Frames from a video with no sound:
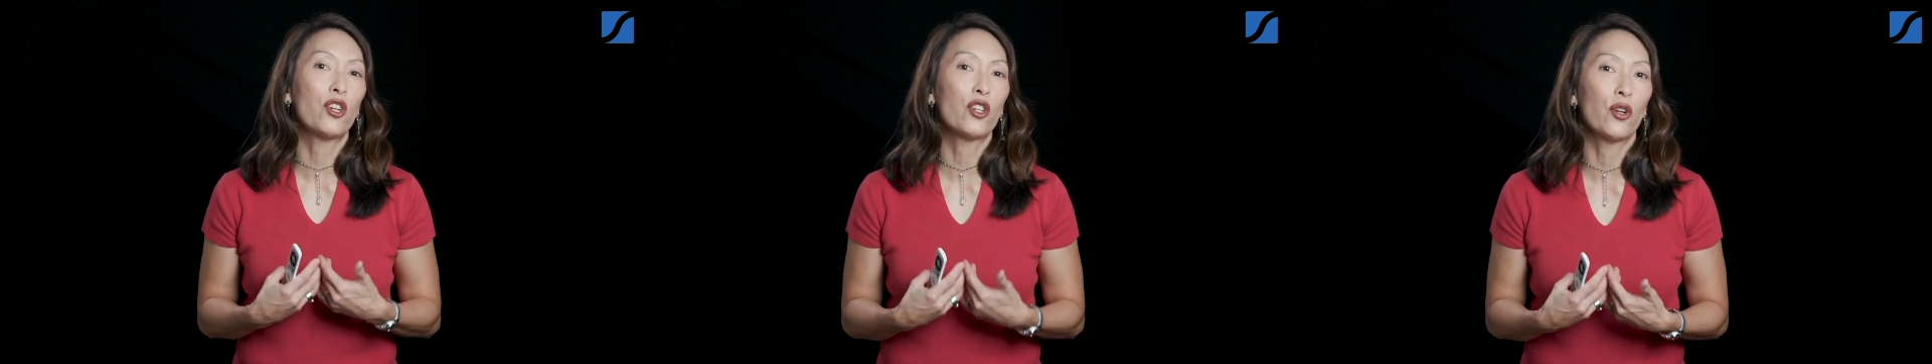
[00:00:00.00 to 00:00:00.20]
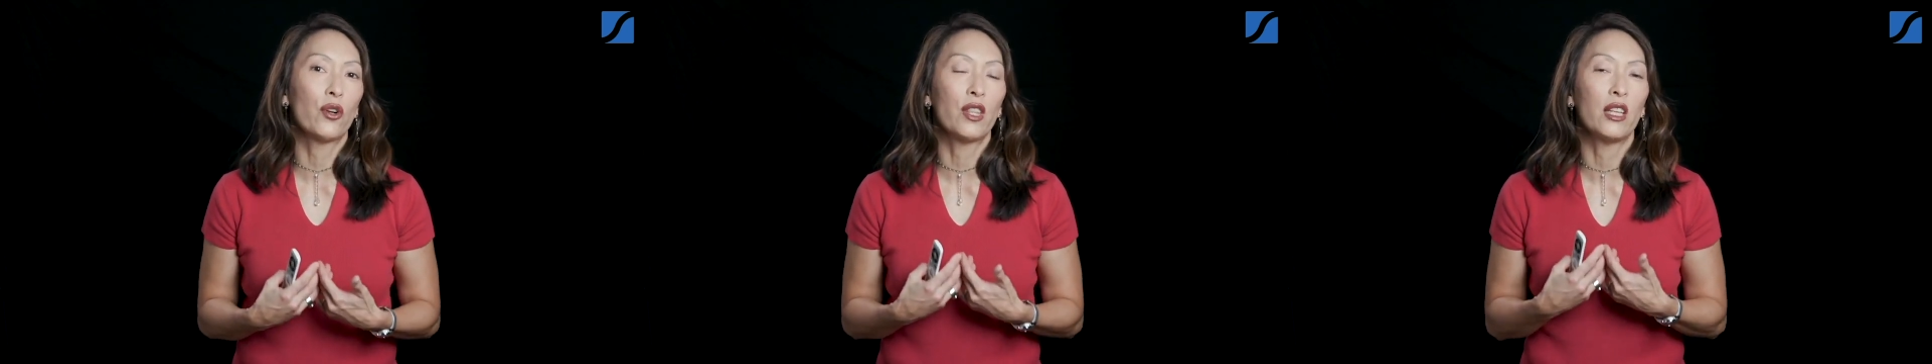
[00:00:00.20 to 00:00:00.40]

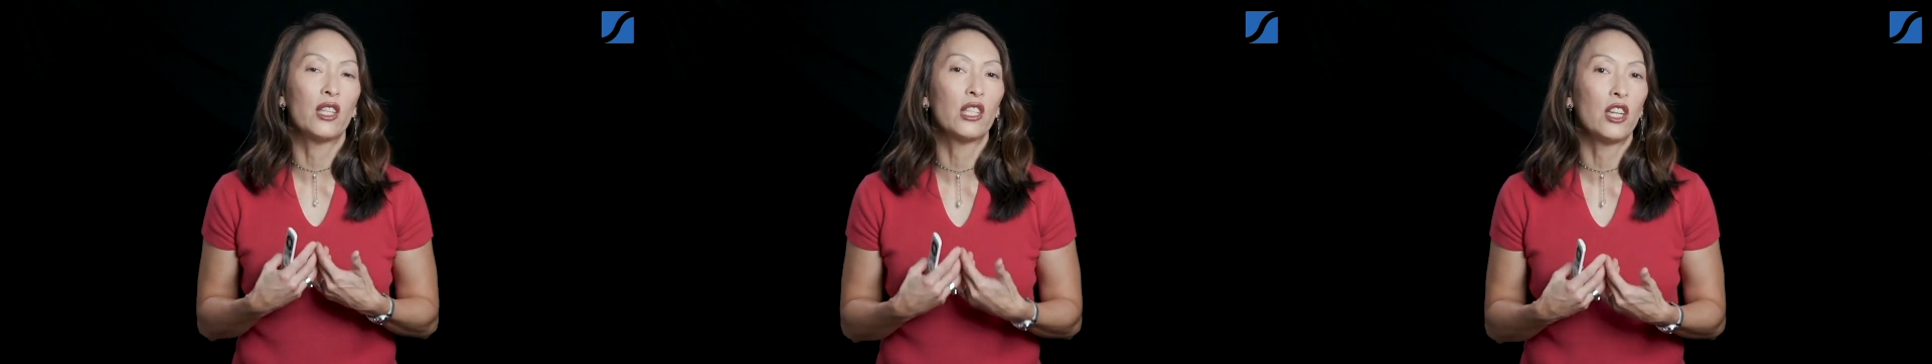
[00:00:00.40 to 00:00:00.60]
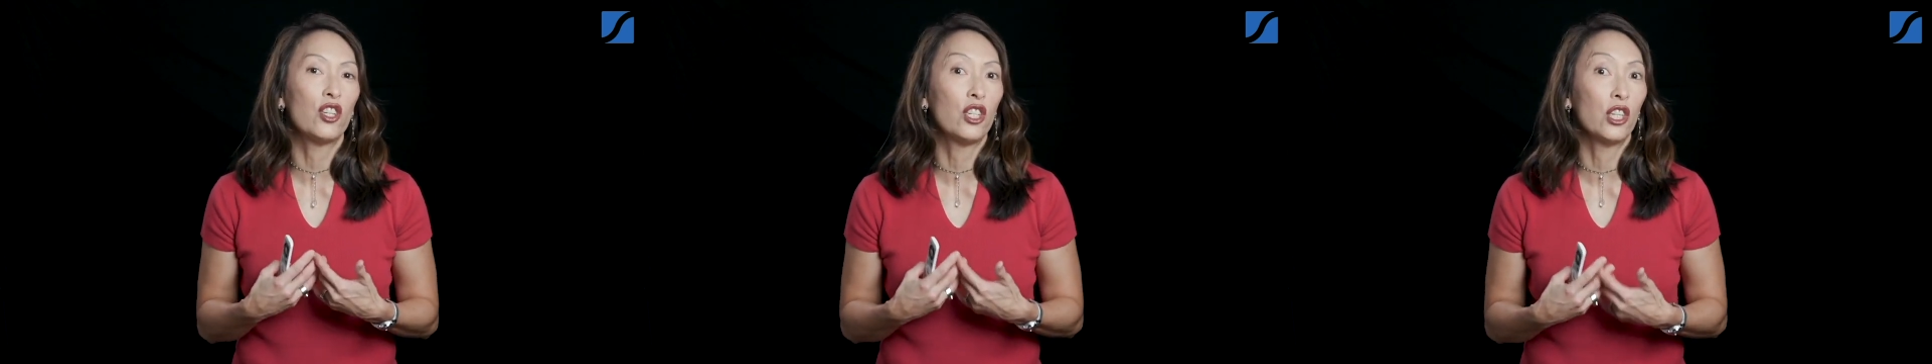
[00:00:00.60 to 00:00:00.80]
sure that
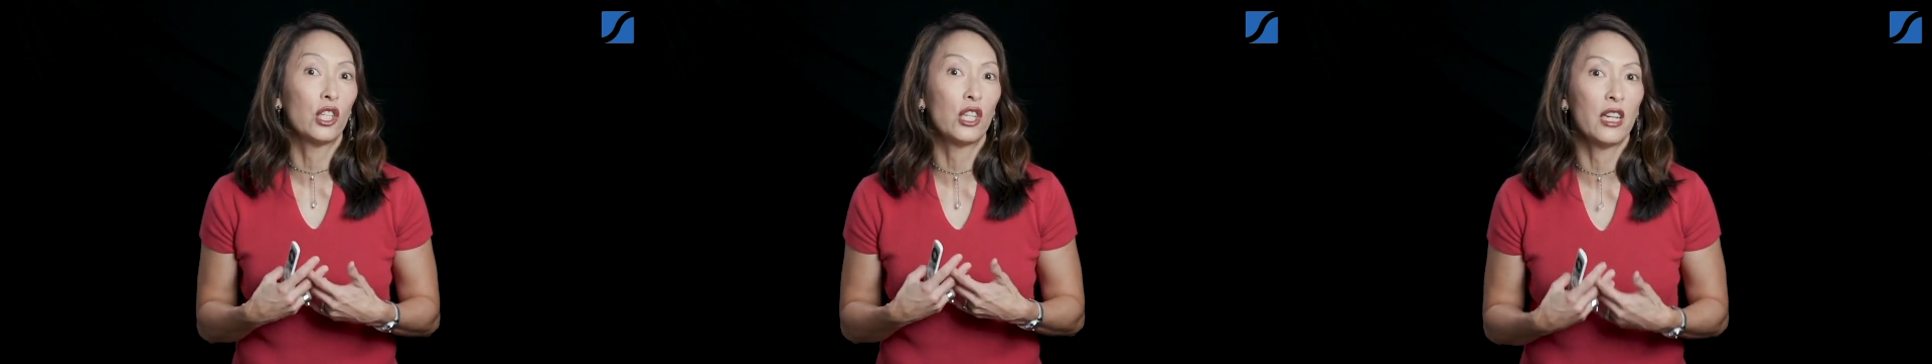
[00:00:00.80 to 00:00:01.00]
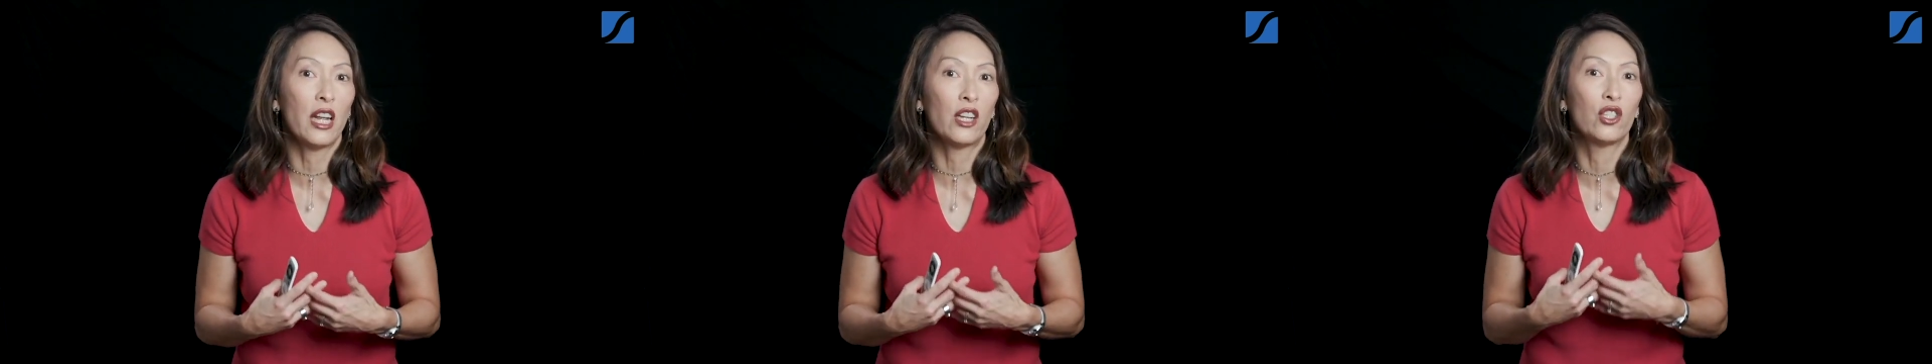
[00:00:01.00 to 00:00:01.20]
such
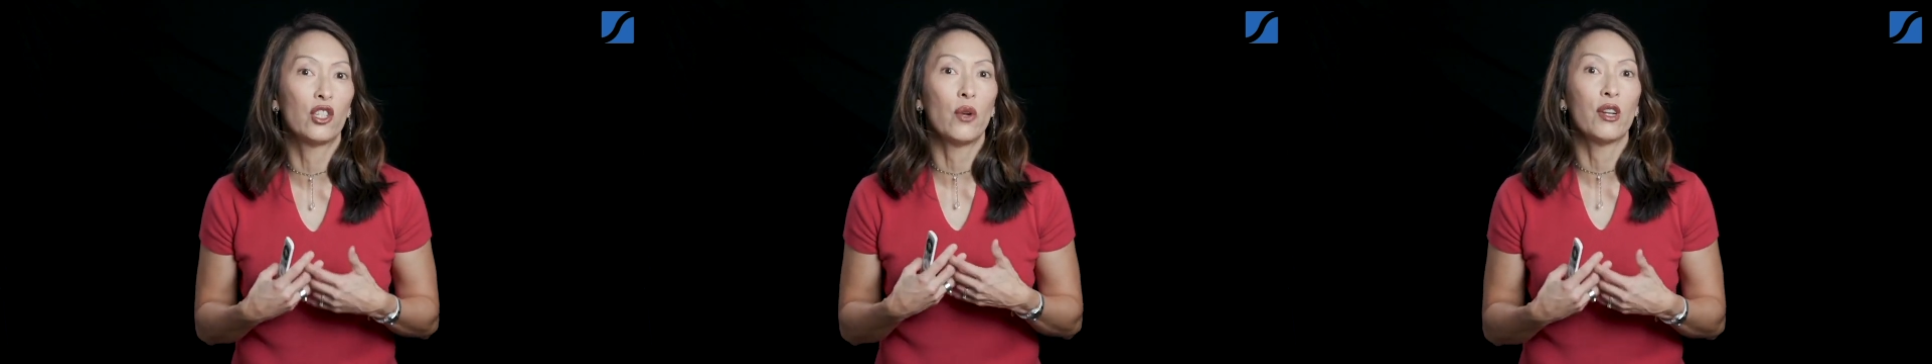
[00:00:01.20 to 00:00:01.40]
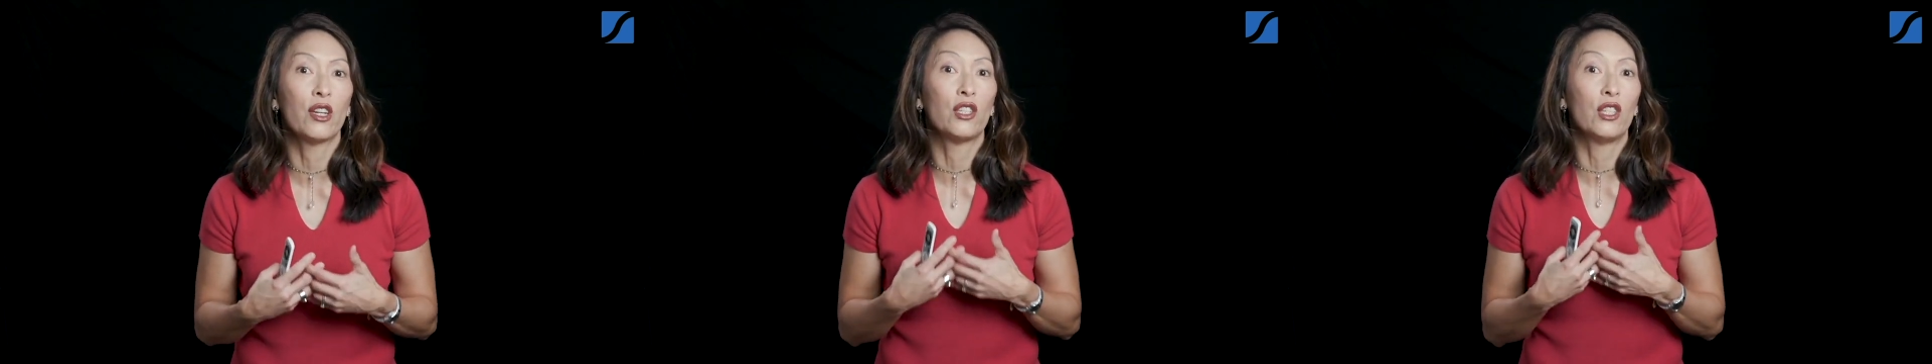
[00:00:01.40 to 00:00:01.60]
disconnects
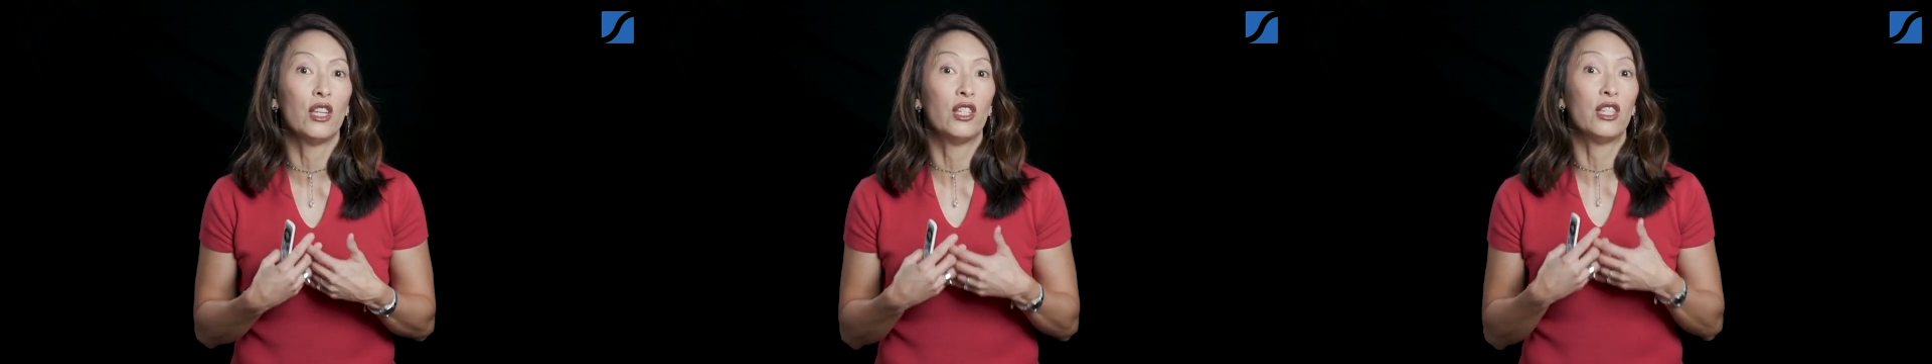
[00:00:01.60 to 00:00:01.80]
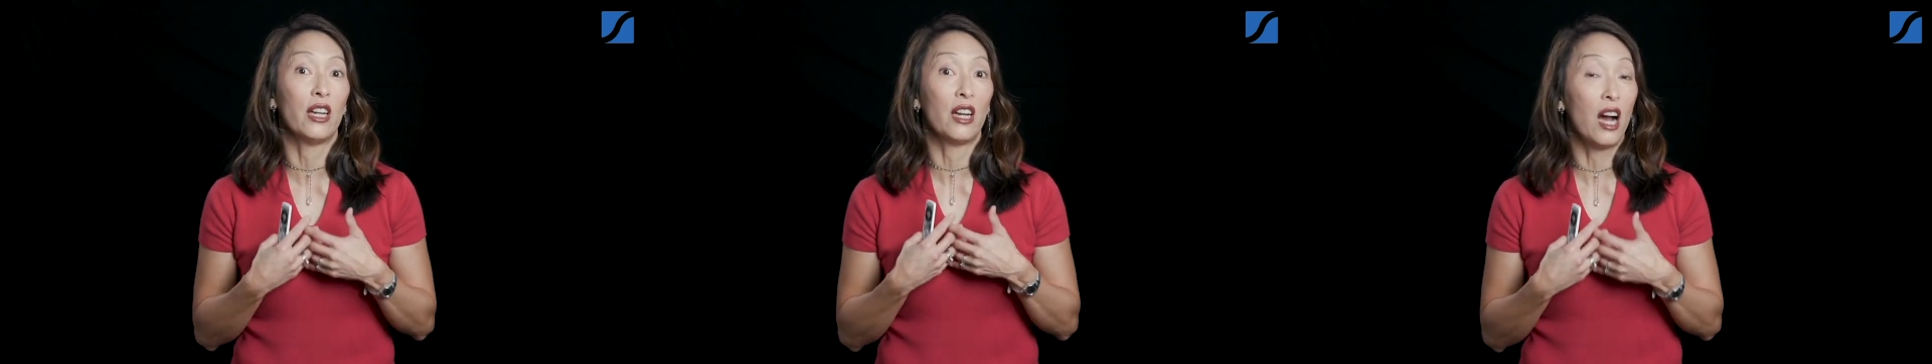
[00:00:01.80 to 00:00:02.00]
don't
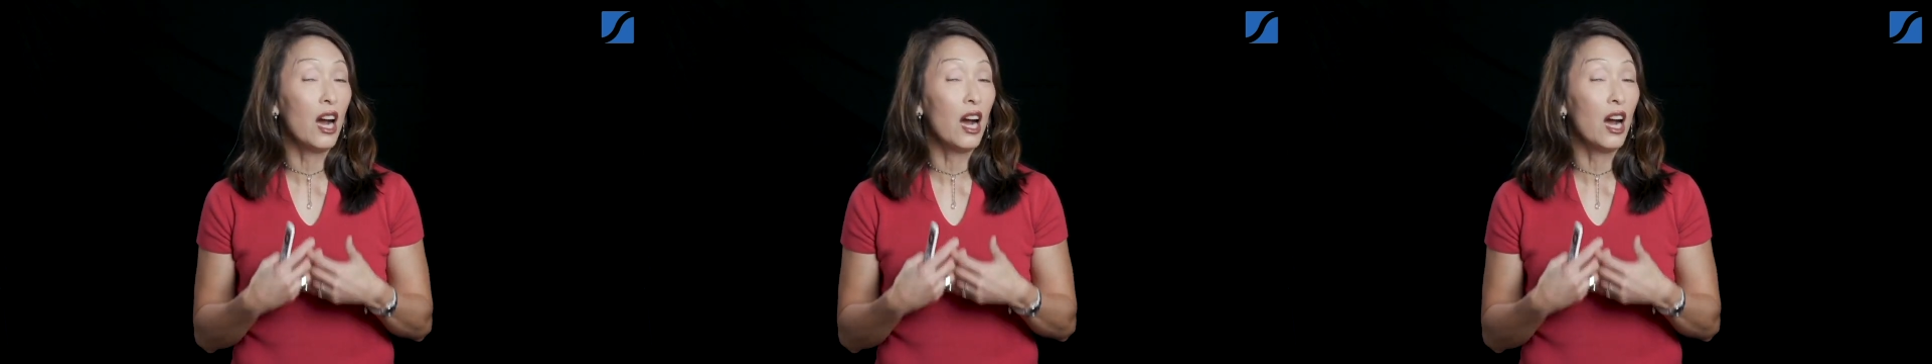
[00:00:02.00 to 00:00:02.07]
exist at